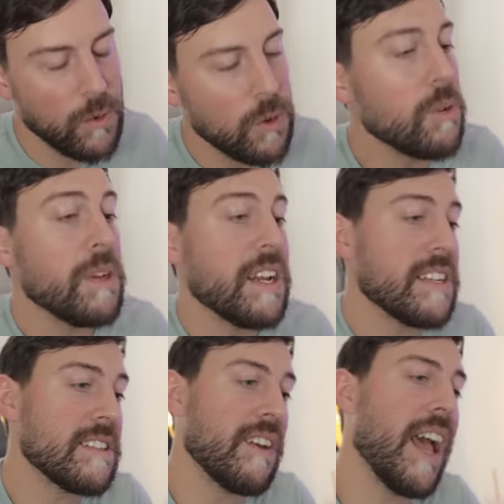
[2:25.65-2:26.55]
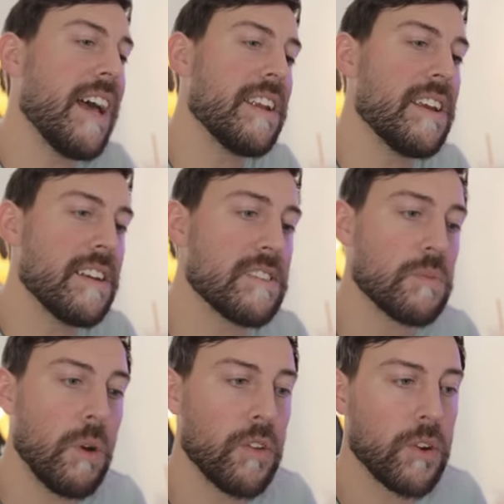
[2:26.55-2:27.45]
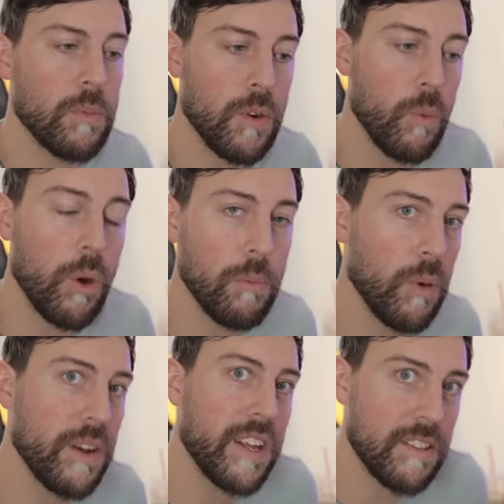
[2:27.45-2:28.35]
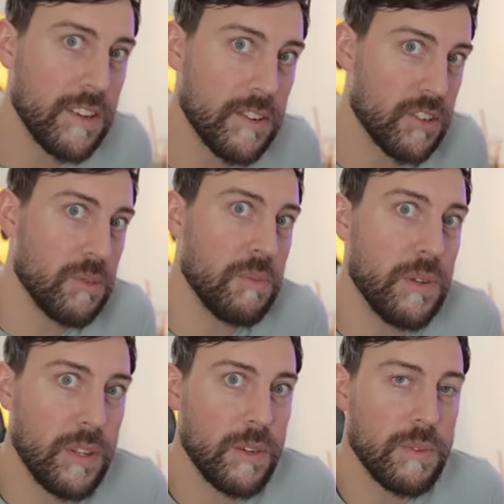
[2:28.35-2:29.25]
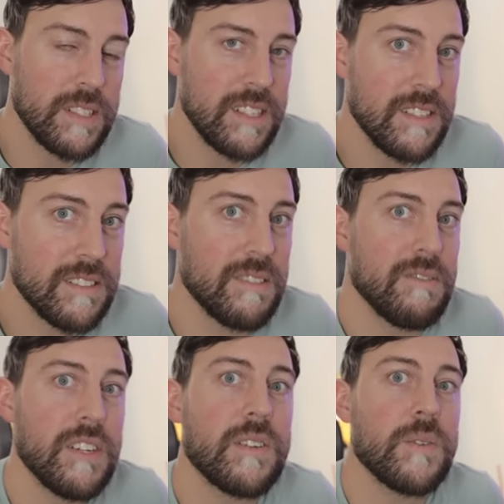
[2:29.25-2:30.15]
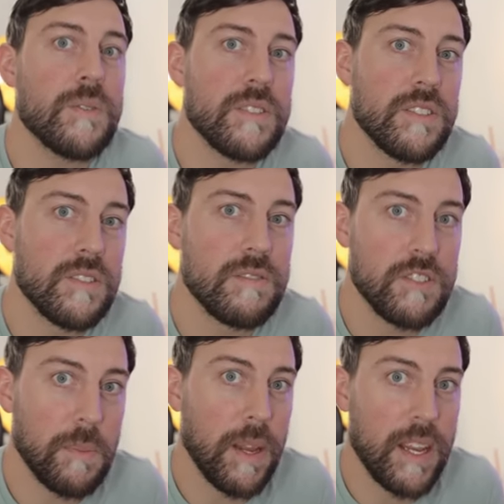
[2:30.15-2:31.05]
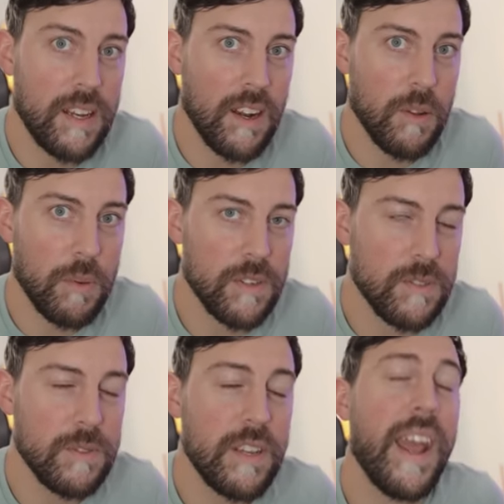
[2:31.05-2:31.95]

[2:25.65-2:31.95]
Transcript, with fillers: Would it be nice if it had a small turbo, 1.8 liter turbo, like we see on some vehicles in Japan and other parts of the world?